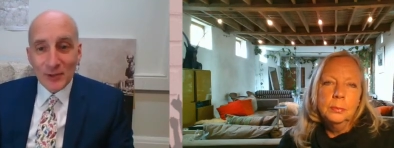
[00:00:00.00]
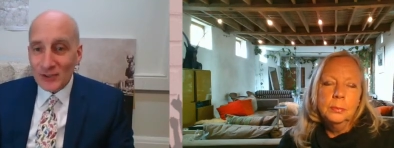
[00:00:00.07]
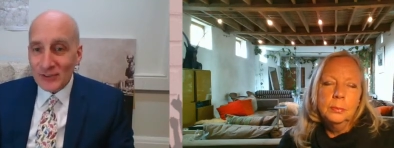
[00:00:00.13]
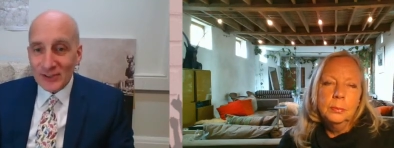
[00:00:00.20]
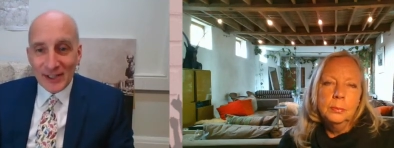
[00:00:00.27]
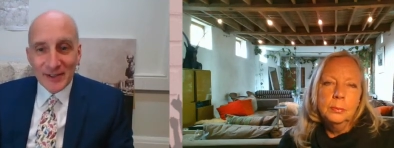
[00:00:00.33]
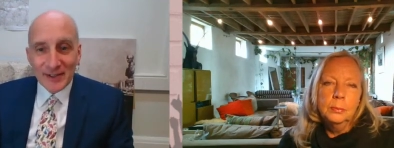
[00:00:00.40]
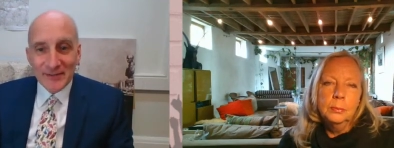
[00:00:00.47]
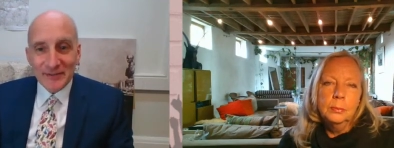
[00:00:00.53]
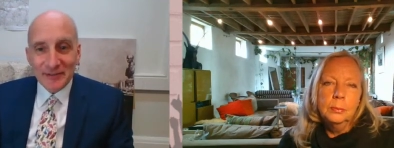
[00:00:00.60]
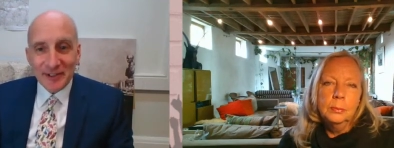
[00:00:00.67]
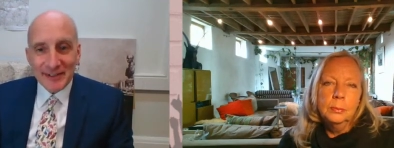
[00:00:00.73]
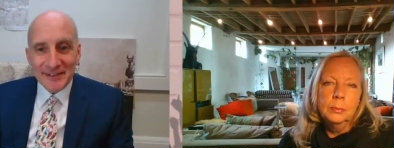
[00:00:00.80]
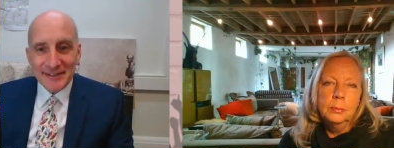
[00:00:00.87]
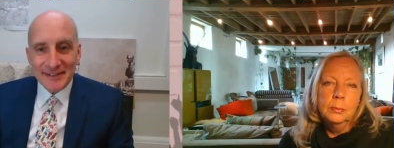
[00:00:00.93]
Speaker 1: you've got a slogan
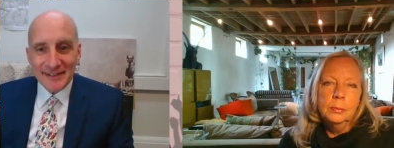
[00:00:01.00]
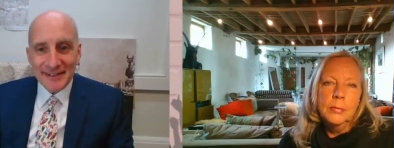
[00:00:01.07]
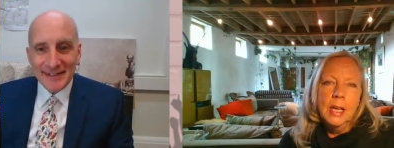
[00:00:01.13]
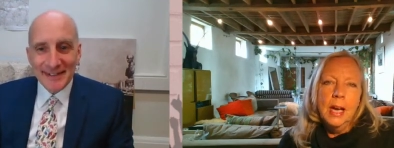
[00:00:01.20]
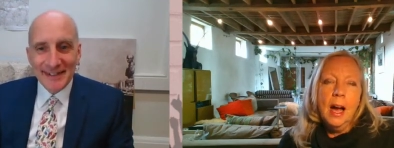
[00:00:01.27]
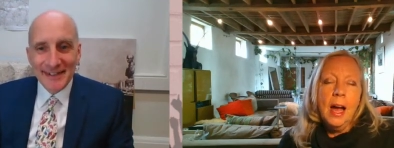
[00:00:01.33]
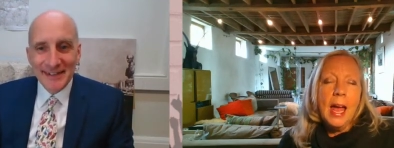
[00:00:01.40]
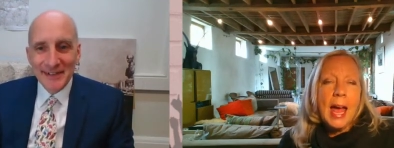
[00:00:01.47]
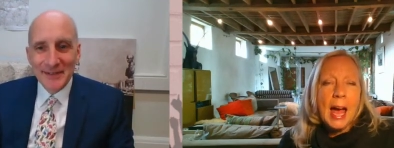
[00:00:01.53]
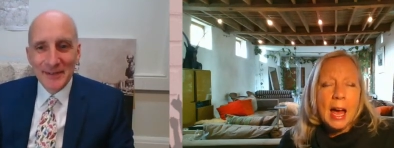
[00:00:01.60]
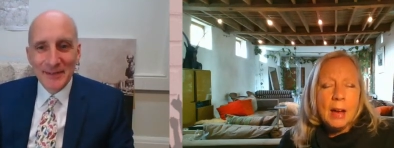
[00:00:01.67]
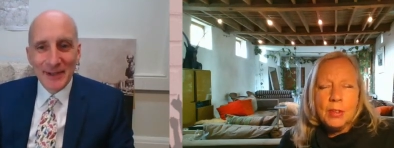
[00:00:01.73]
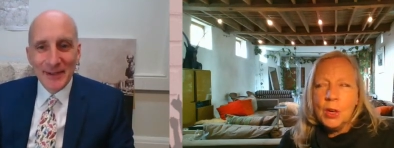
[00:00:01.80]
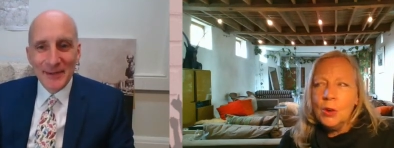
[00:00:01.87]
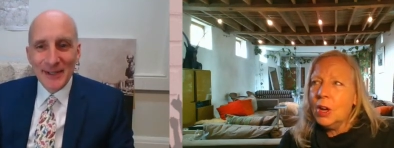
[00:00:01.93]
for us?
Speaker 2: I
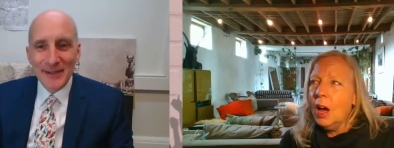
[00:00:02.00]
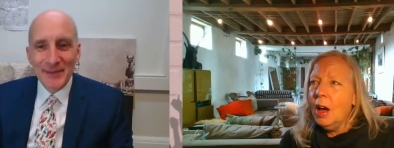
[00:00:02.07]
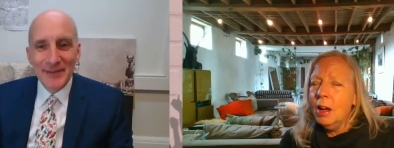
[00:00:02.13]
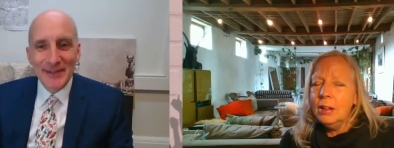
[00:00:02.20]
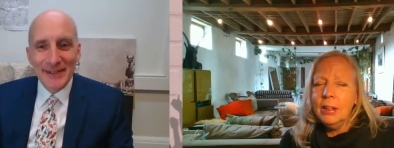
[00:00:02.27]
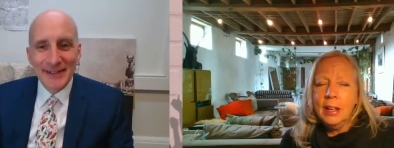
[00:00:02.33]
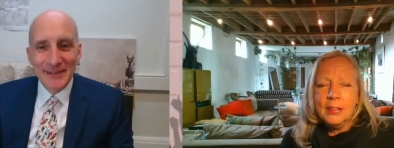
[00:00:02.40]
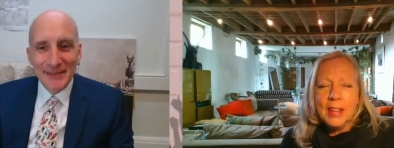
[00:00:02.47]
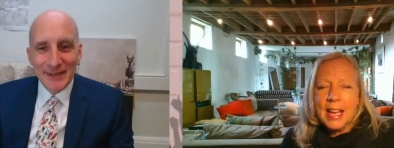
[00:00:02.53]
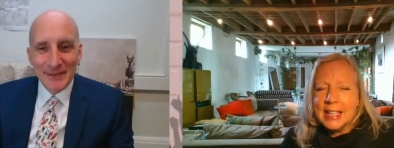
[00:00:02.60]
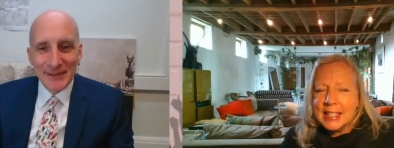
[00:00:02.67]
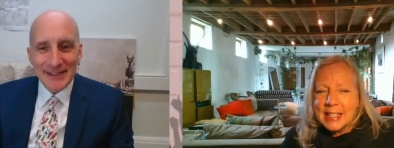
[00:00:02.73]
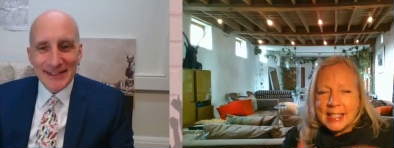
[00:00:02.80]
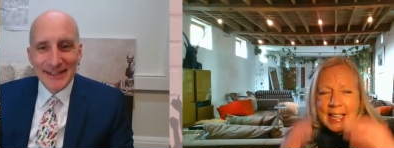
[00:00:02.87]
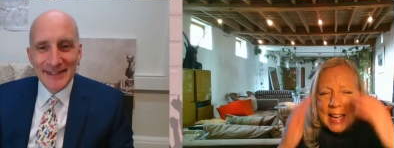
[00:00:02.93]
have. What, you
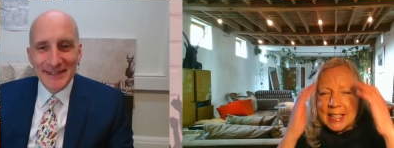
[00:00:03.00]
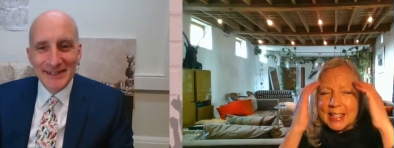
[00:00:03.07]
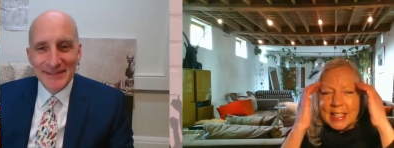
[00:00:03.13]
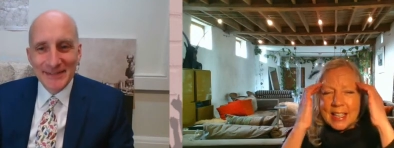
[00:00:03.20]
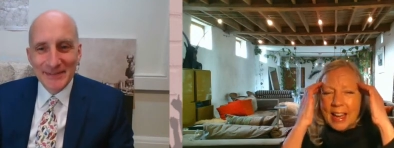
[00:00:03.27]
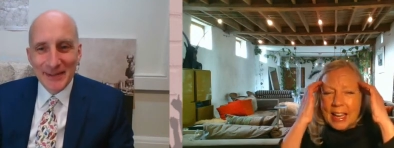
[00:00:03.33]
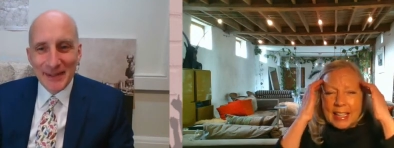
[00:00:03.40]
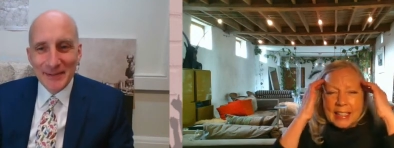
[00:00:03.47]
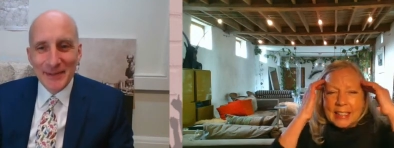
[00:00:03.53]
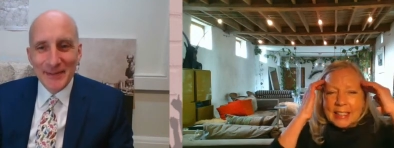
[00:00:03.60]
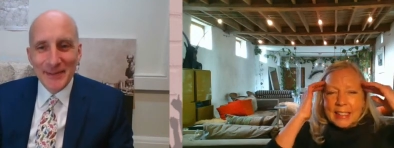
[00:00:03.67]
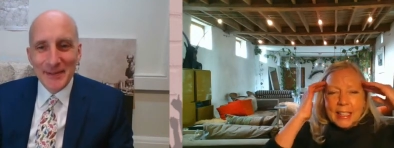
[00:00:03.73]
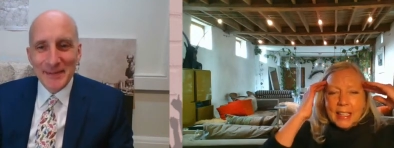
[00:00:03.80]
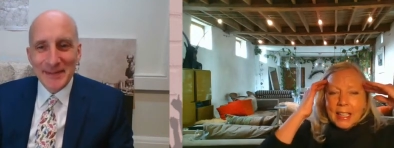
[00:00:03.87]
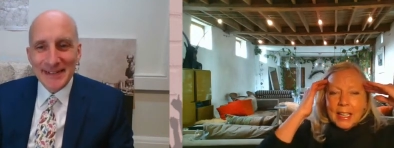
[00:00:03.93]
Speaker 1: what, what, would you,
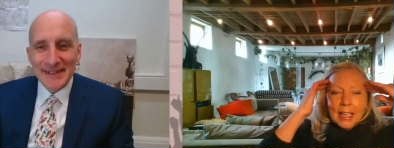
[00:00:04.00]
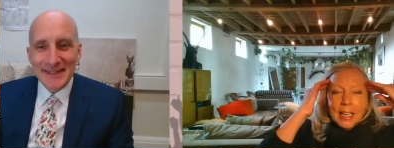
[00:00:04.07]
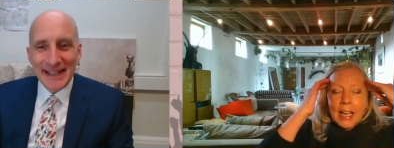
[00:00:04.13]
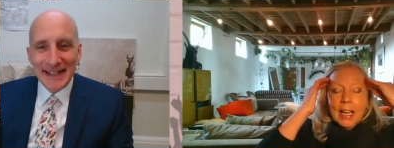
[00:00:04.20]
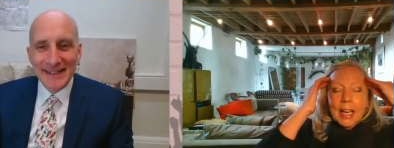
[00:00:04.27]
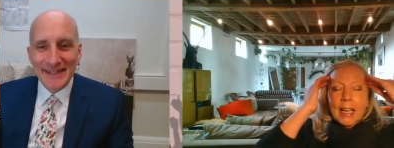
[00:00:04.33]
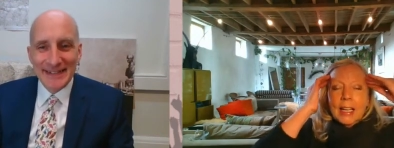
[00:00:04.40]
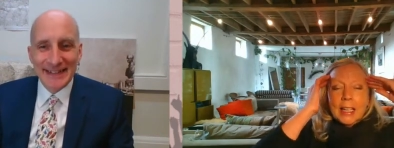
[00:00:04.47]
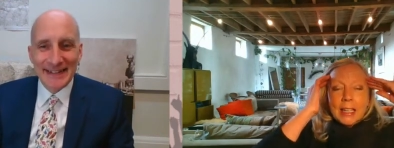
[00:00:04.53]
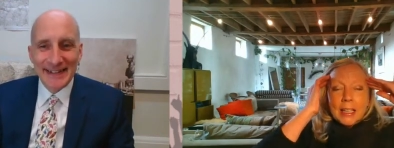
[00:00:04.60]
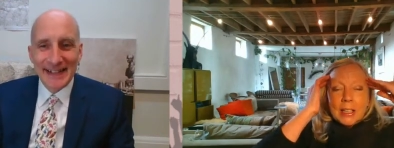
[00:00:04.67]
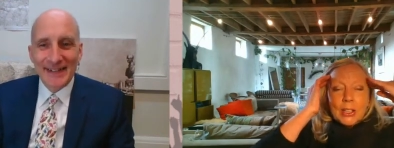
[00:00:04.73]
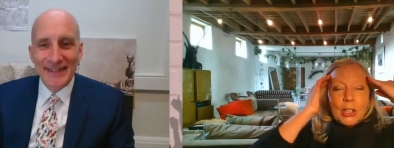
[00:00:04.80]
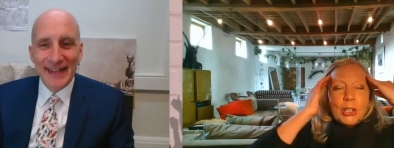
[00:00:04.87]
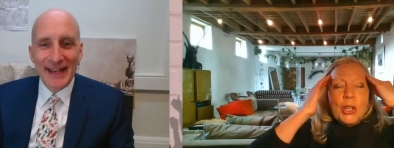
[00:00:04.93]
what, what, would you go
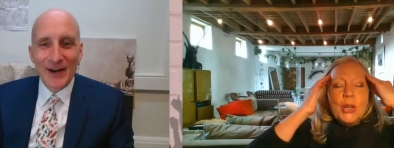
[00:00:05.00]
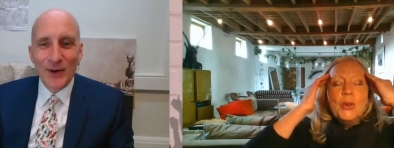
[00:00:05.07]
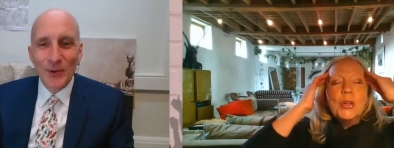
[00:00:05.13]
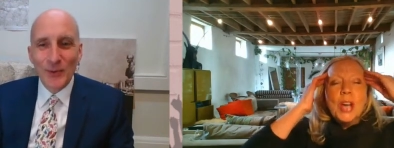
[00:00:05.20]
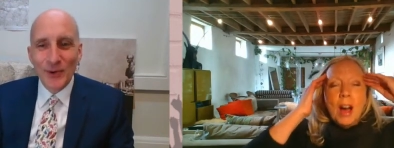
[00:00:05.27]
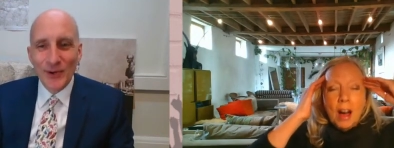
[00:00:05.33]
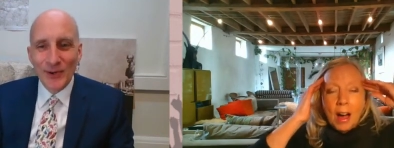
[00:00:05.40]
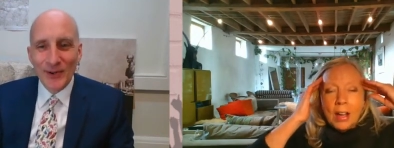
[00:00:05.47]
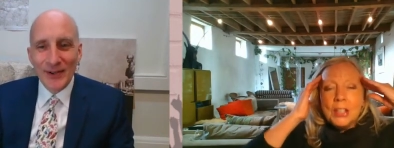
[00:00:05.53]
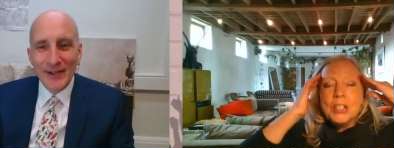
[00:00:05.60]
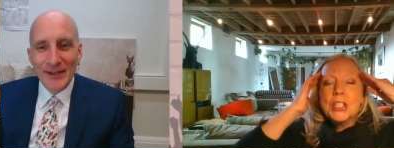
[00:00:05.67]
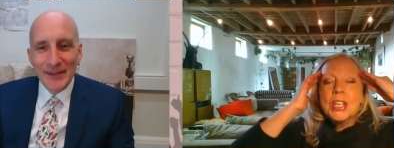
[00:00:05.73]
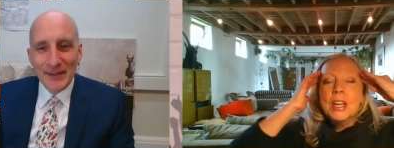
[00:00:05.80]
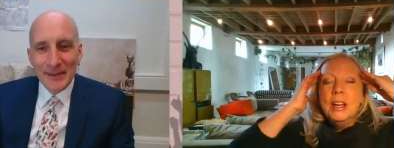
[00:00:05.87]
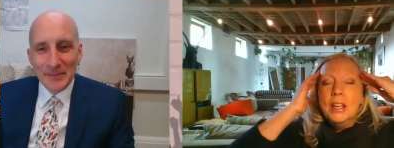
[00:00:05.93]
with out there? Or, or...
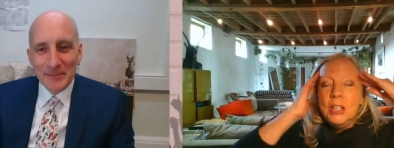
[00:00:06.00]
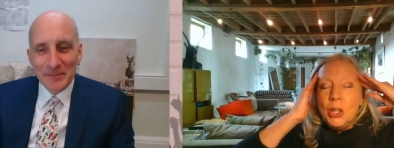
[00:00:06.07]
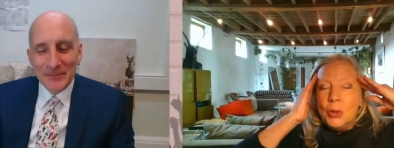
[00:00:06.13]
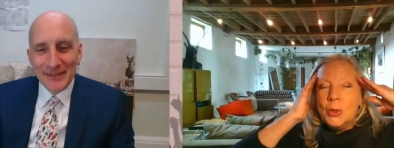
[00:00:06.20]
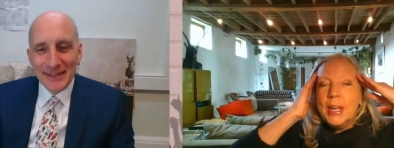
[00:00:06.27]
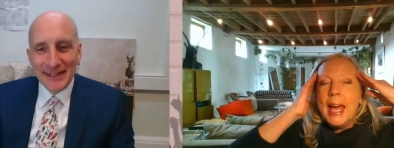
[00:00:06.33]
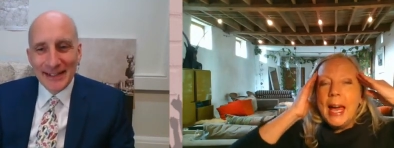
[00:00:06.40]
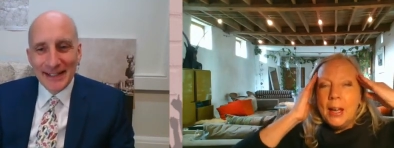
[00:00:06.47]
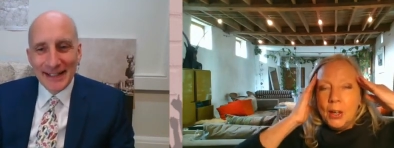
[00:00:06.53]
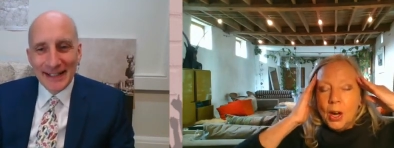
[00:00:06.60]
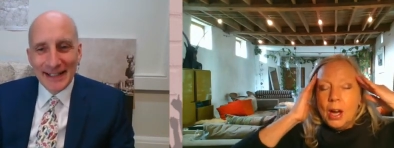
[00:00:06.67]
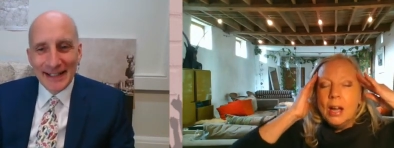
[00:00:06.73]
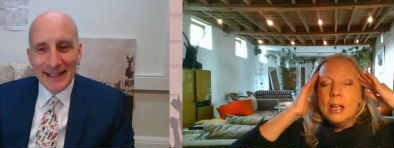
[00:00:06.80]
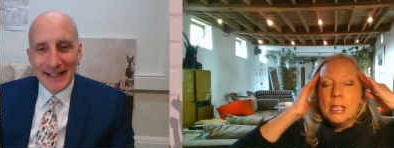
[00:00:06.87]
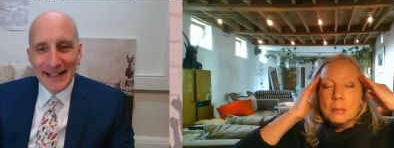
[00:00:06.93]
Speaker 2: You
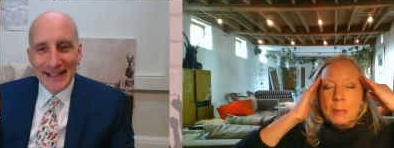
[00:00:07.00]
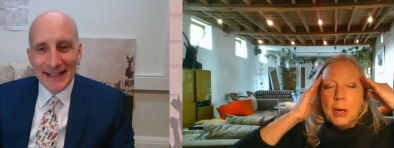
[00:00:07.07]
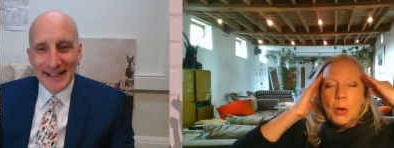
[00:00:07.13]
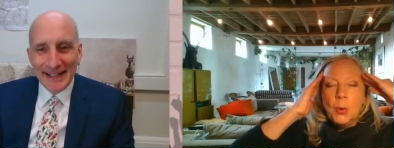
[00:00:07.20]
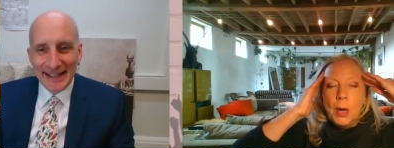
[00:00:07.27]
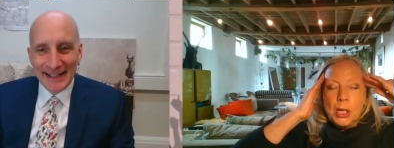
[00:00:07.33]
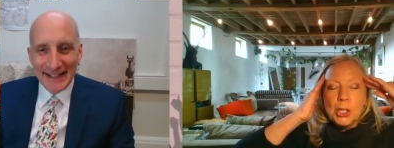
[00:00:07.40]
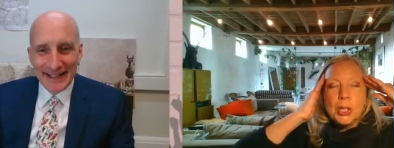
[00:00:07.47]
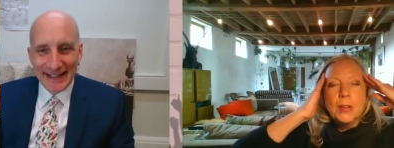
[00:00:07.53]
cannot ask me a